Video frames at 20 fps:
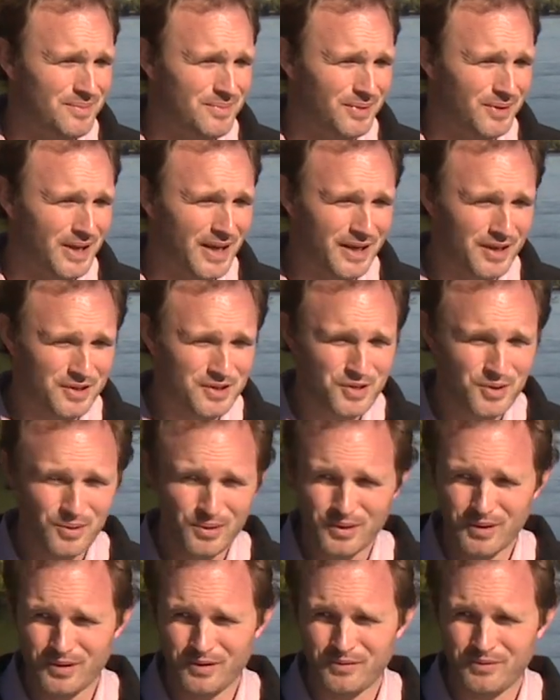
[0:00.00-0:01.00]
led a
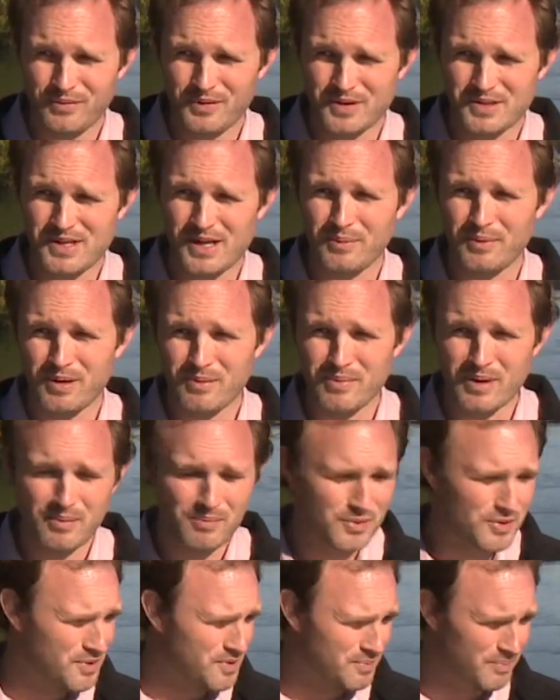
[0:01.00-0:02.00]
tour of Assembly
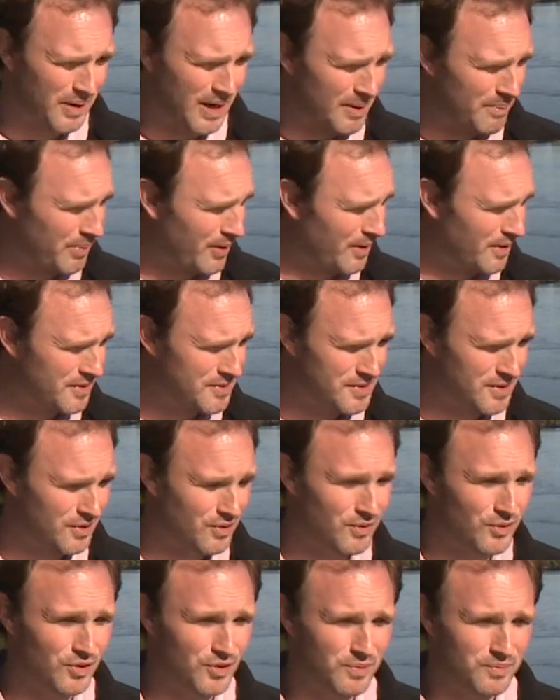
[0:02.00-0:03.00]
members, bipartisan
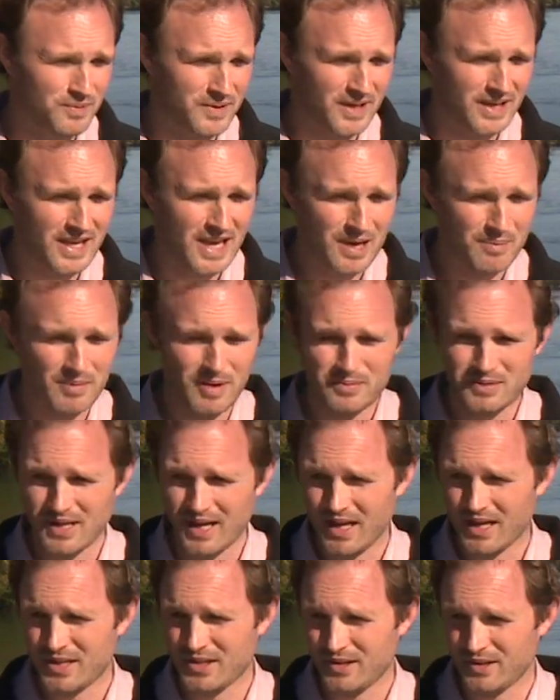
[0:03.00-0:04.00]
group that came up to
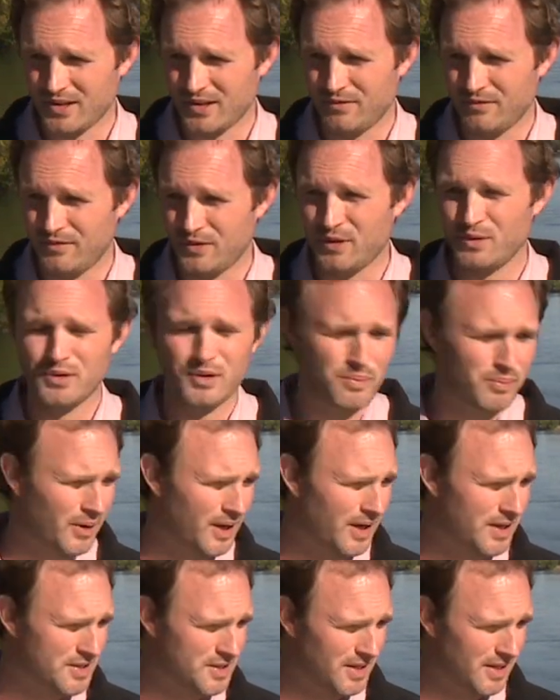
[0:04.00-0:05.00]
actually view the
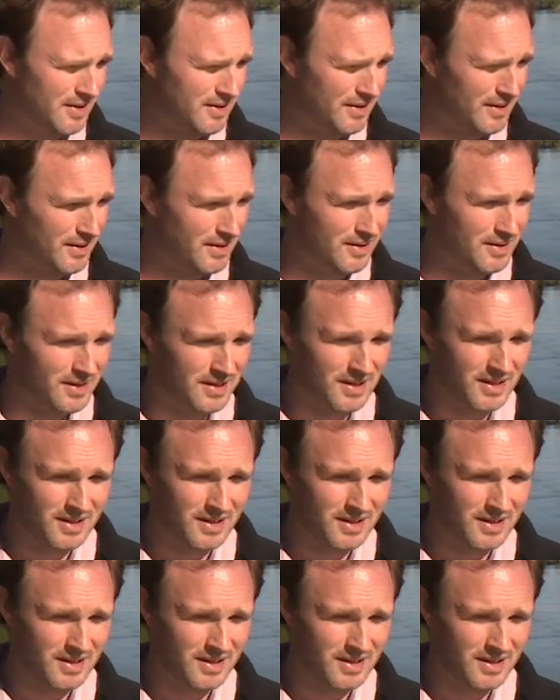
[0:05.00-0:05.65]
project, and